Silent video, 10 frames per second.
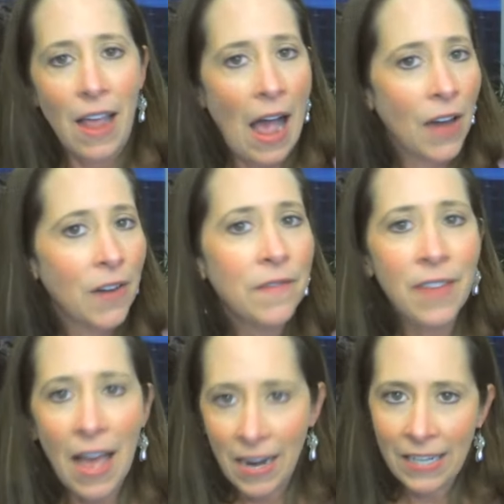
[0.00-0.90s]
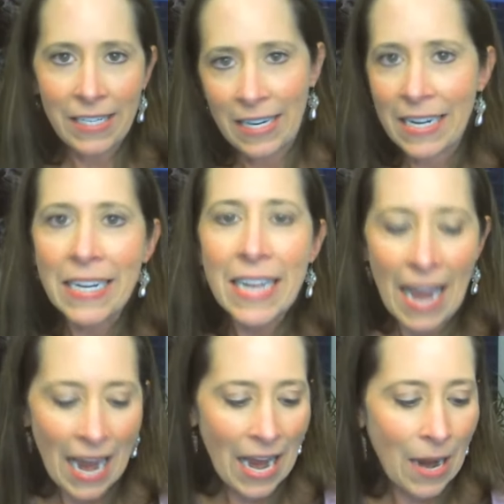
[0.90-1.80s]
Out of that idea
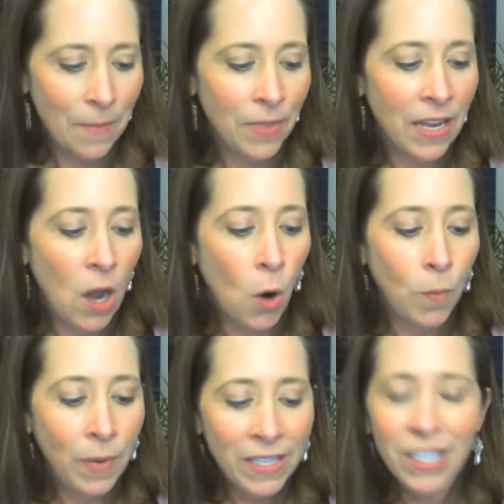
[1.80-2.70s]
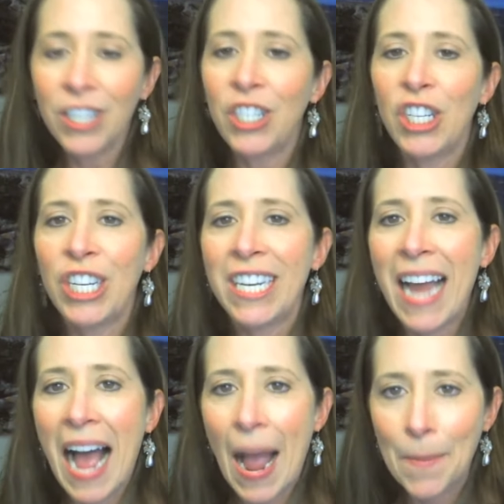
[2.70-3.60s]
came the
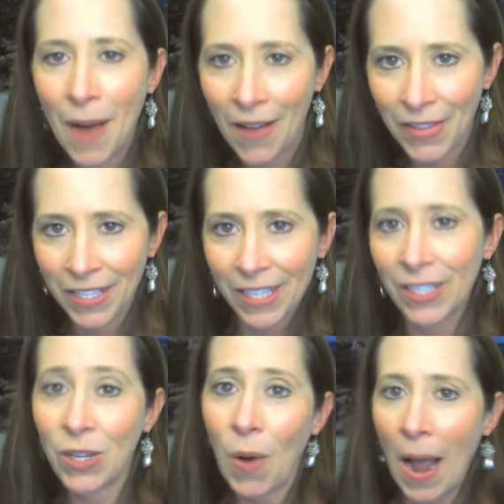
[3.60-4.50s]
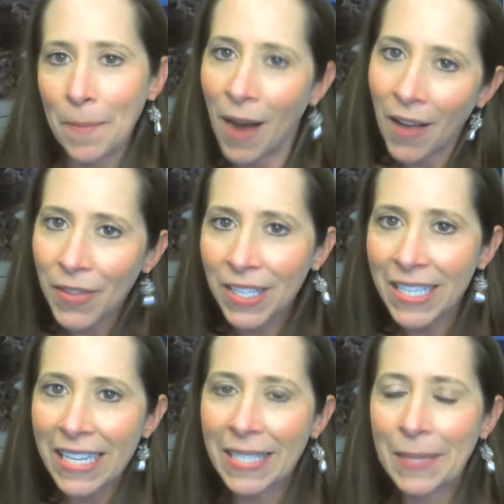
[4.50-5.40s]
obesogen hypothesis. So
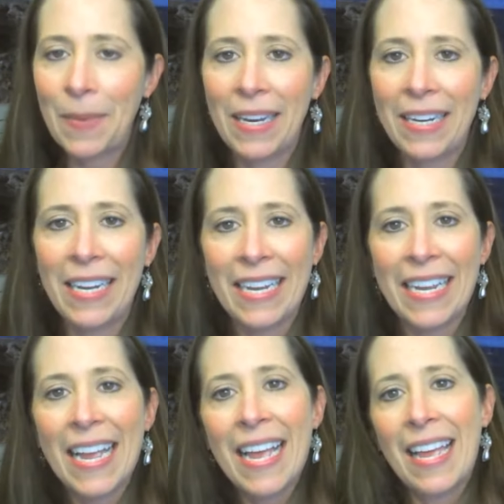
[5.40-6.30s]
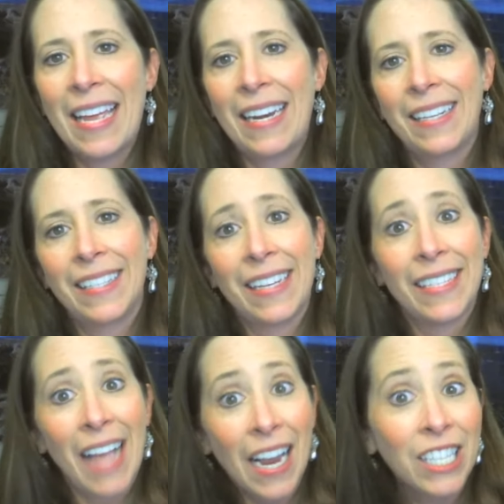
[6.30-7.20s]
hypothesis meaning it is a
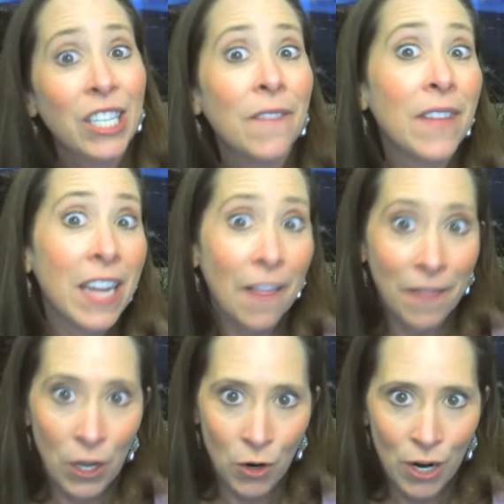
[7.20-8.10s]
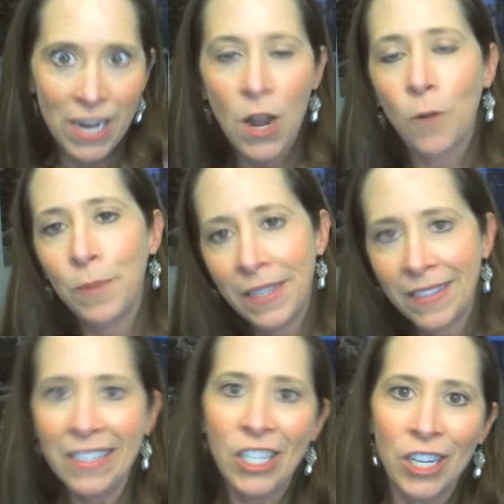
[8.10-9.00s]
scientific theory.
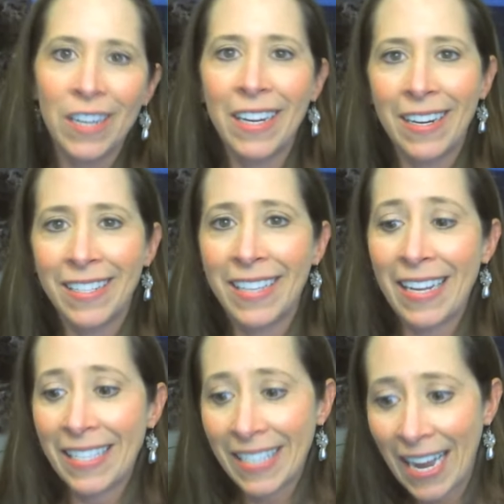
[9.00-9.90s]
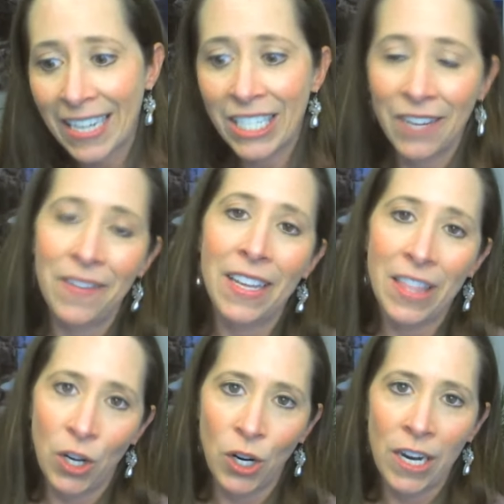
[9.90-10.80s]
Obesogen, it is a scientific
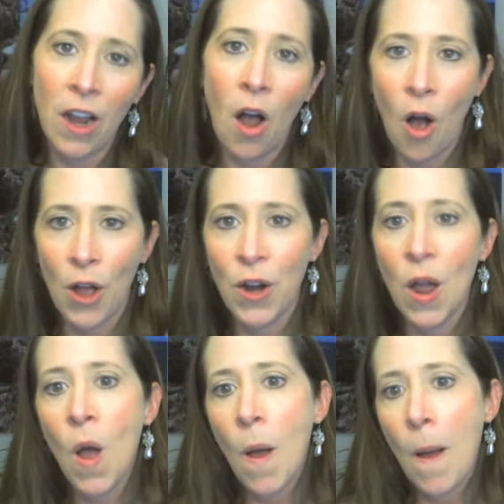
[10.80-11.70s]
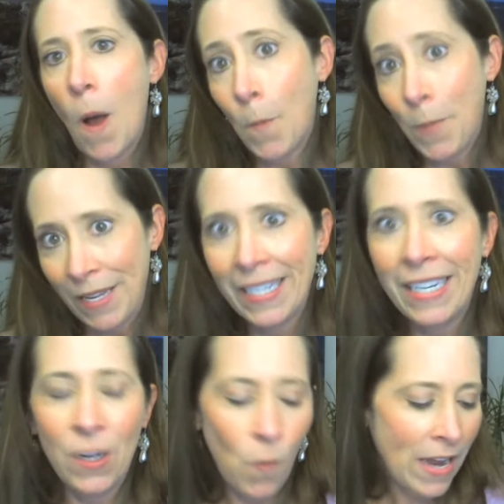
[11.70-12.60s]
theory on
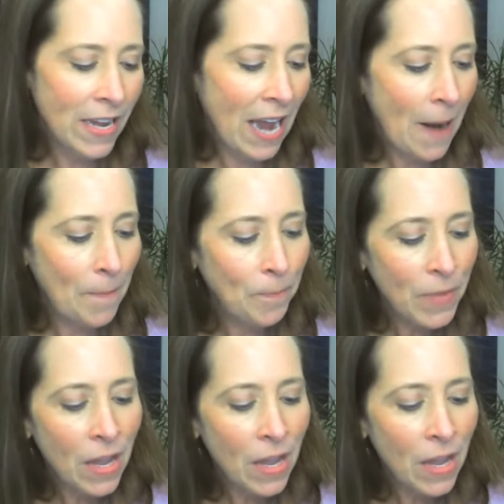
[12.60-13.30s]
obesity and weight gain.